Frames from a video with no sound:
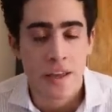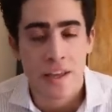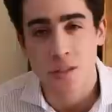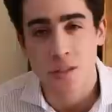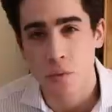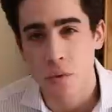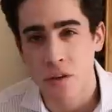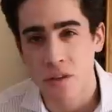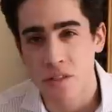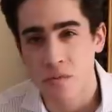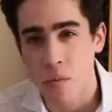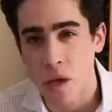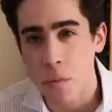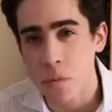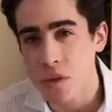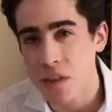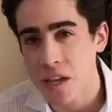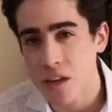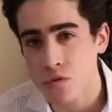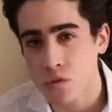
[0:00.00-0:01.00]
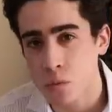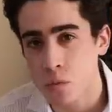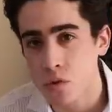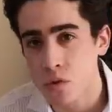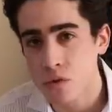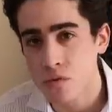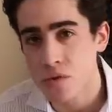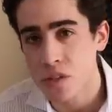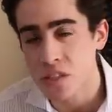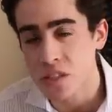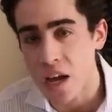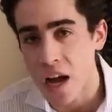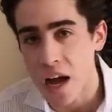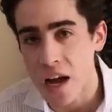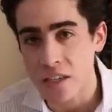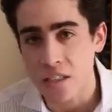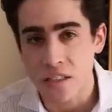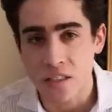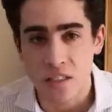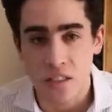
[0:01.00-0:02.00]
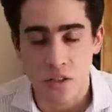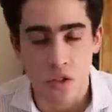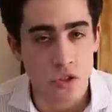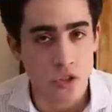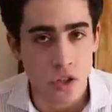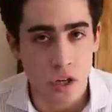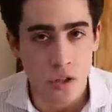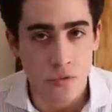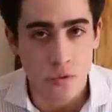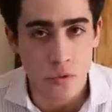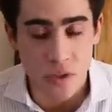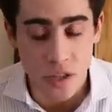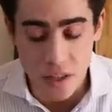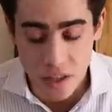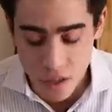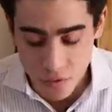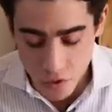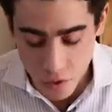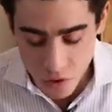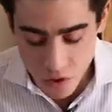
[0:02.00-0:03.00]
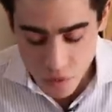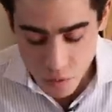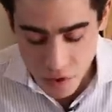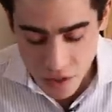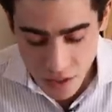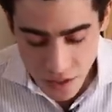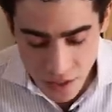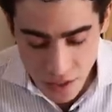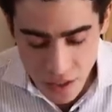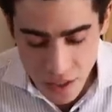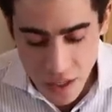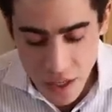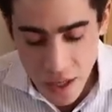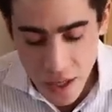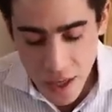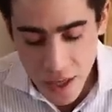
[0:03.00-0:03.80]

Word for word: is because maybe they've removed the toxins and the junk food that they've always been eating,